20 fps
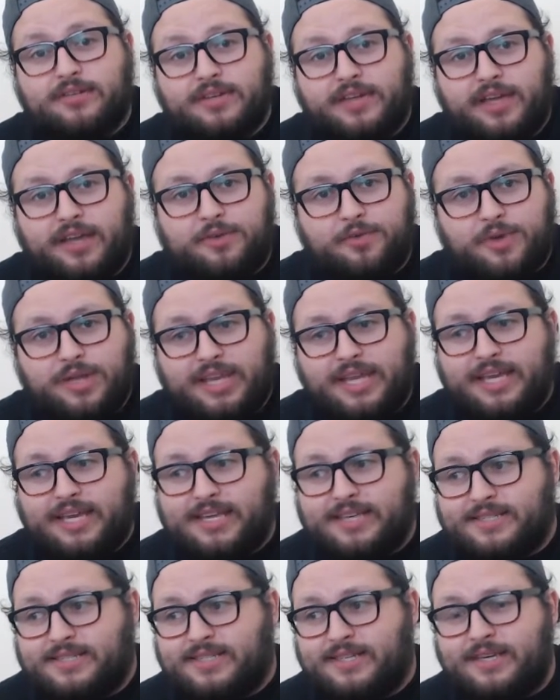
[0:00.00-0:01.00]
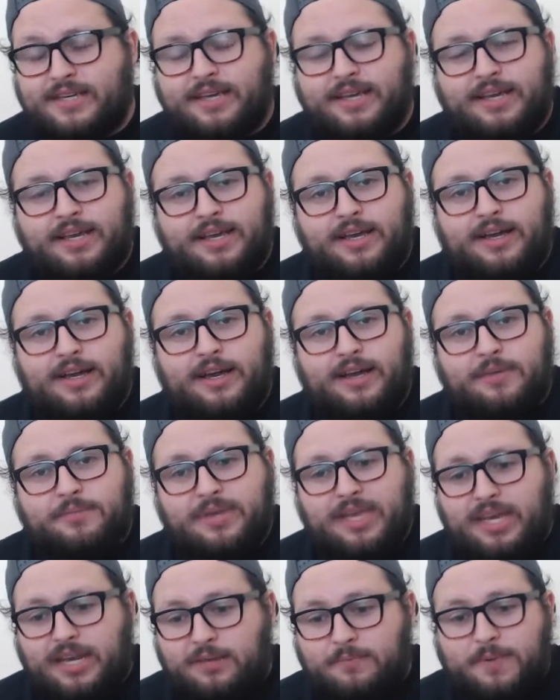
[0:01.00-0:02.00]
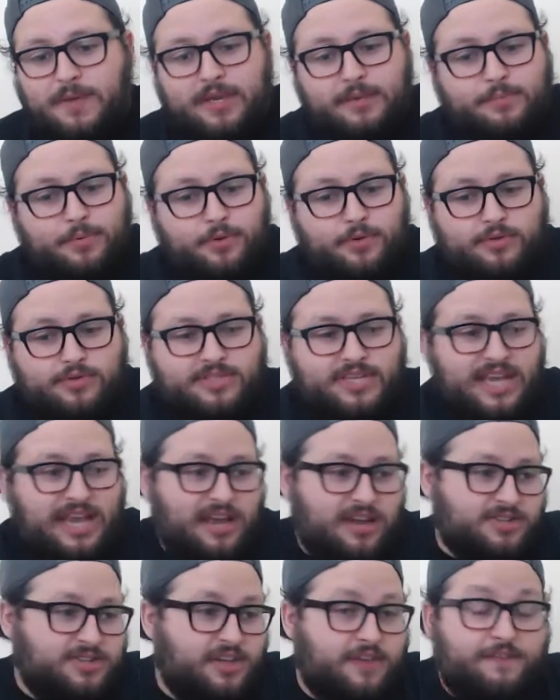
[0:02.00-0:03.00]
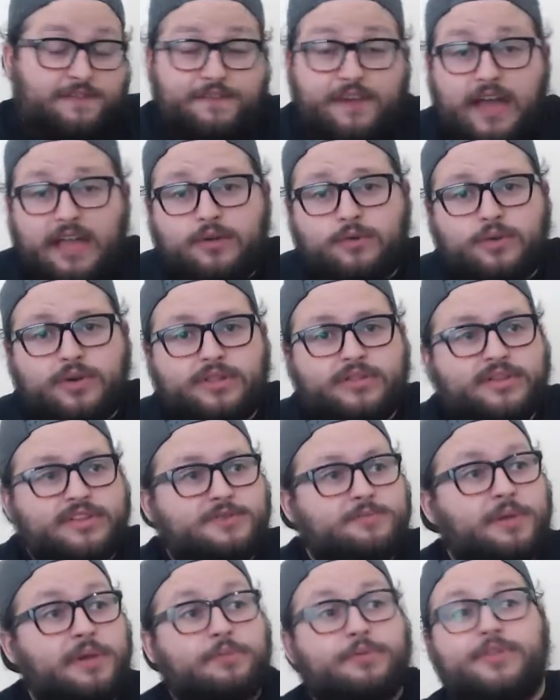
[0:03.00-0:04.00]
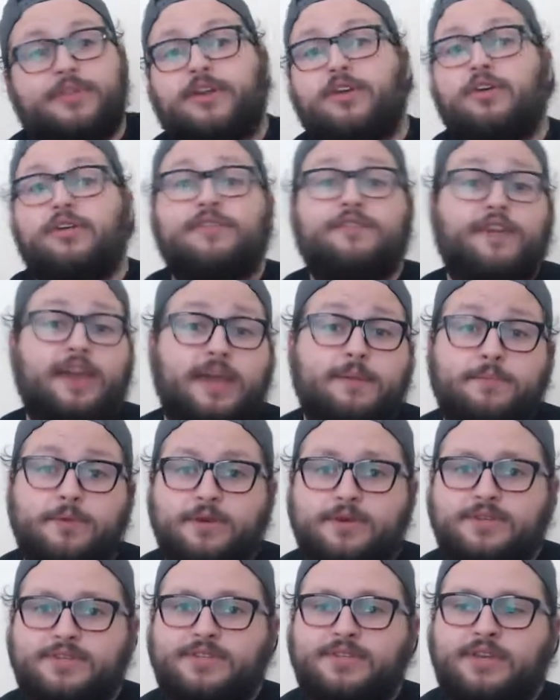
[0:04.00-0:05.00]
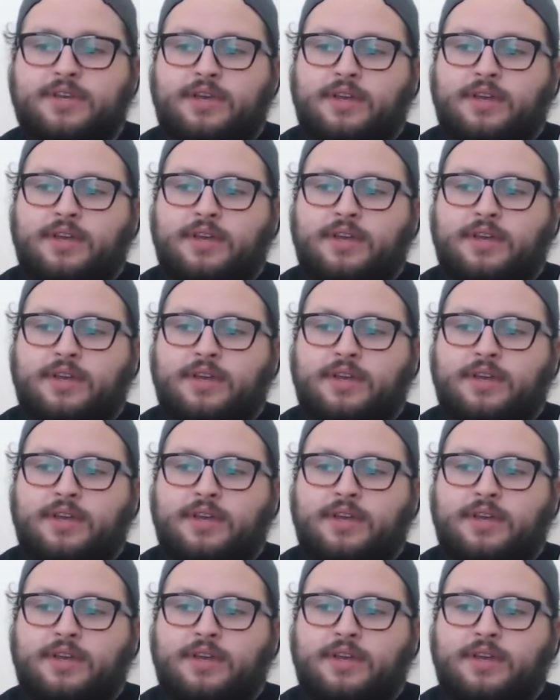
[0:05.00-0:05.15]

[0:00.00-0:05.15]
It really is. Getting people to actually fight with us, people that aren't vapors,